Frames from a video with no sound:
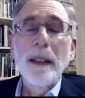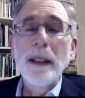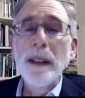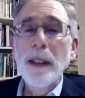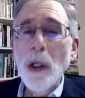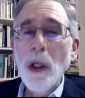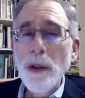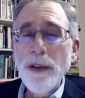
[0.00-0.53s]
He
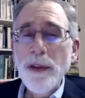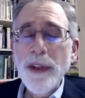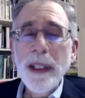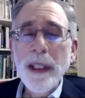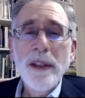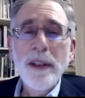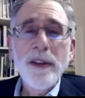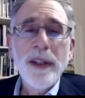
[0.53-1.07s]
knows the
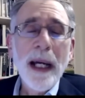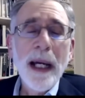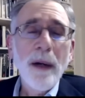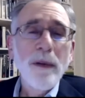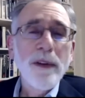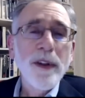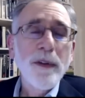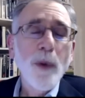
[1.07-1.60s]
ins and
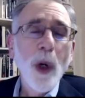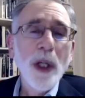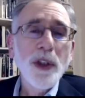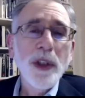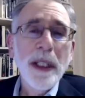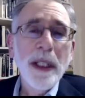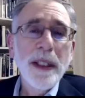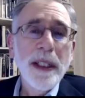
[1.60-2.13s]
outs of
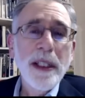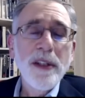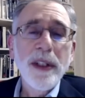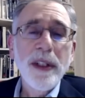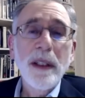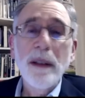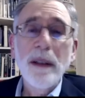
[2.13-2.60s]
Washington, D.C.,